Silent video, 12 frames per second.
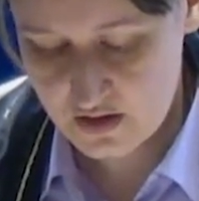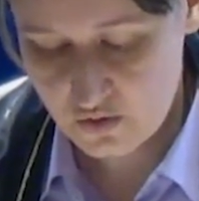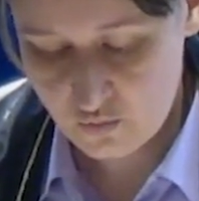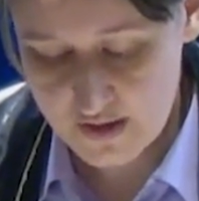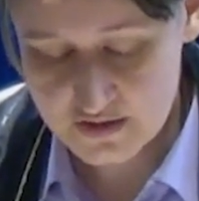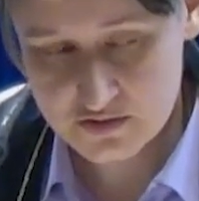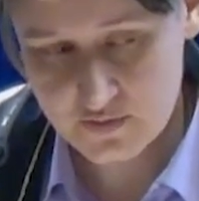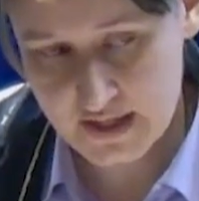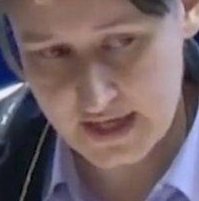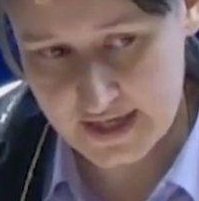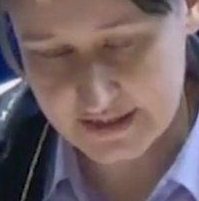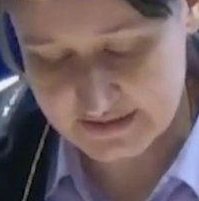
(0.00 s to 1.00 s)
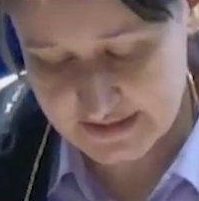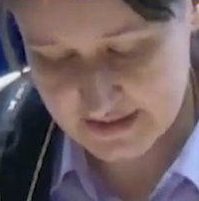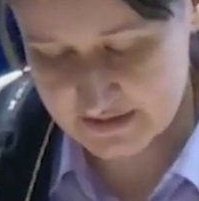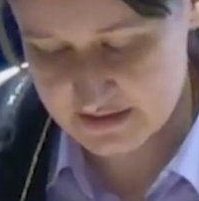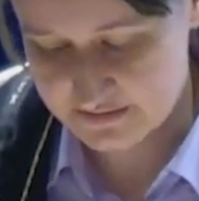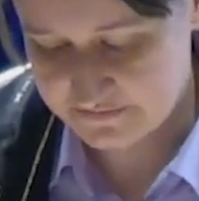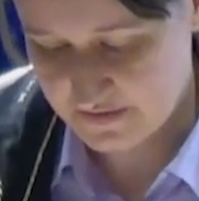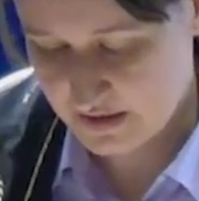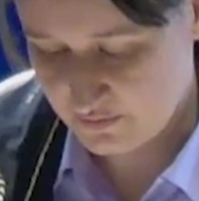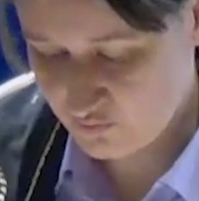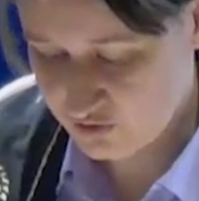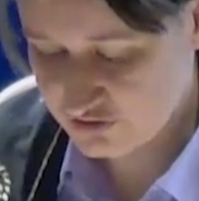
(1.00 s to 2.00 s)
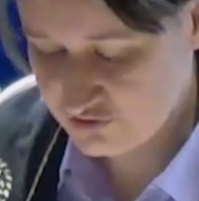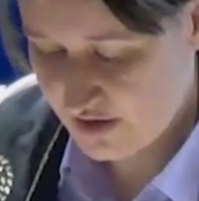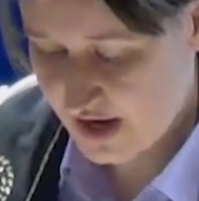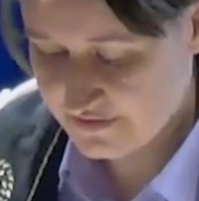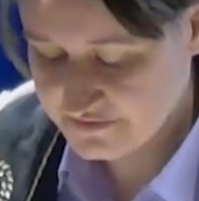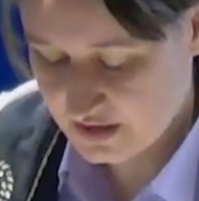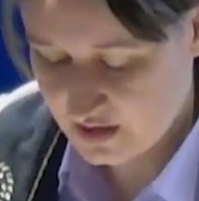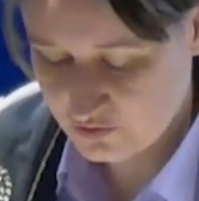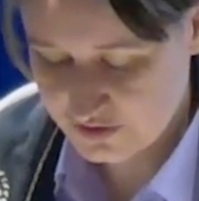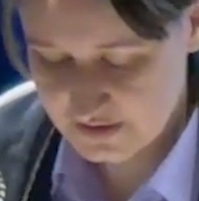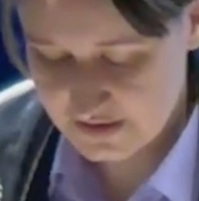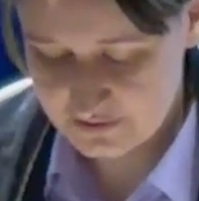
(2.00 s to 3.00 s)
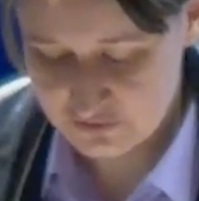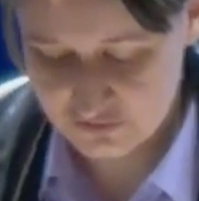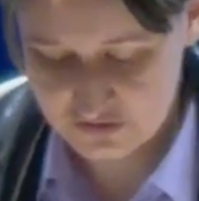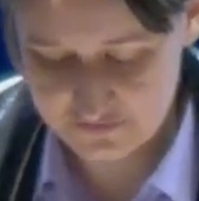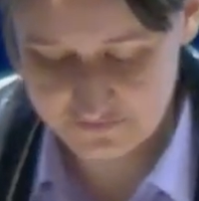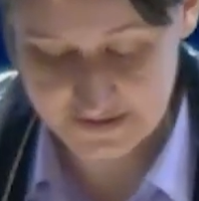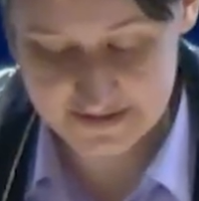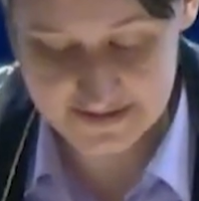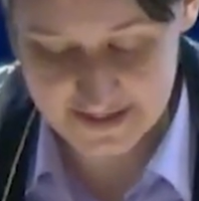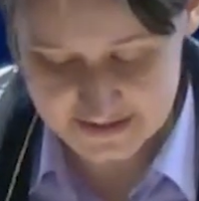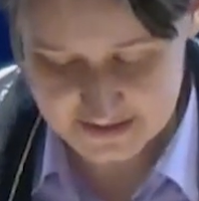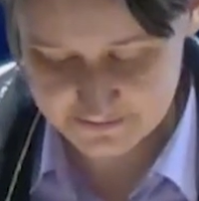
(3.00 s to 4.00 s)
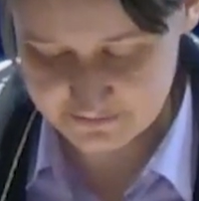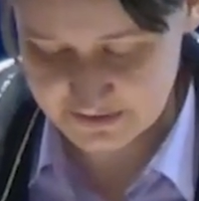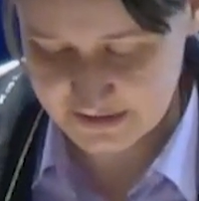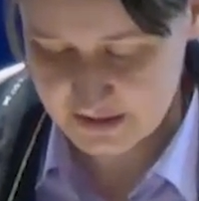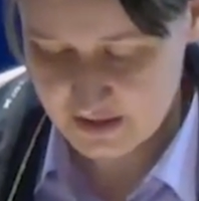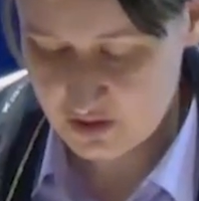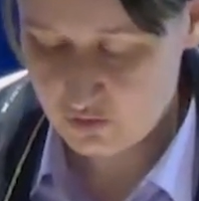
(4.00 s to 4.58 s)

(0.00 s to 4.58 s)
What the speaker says: Once we identify what drives our need to give excessively,